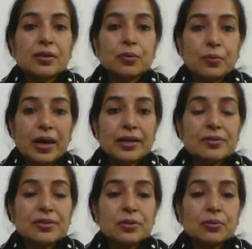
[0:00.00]
Why
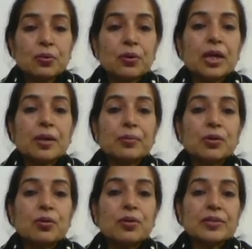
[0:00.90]
does he go?
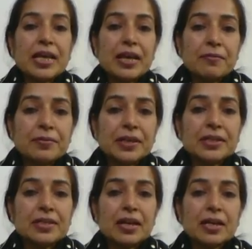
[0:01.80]
Because every
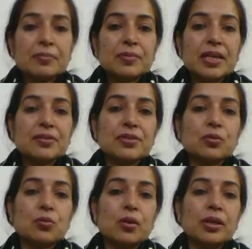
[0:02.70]
time there is a
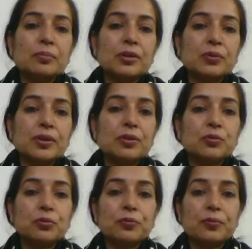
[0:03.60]
quarrel between
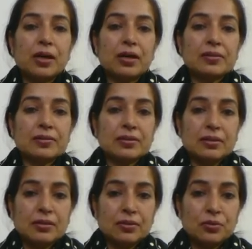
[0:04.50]
2 flowers,
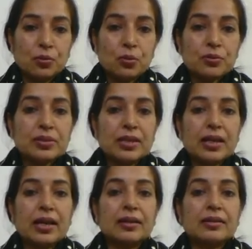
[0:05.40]
rose
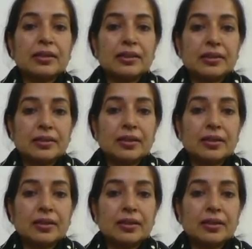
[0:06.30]
and lily.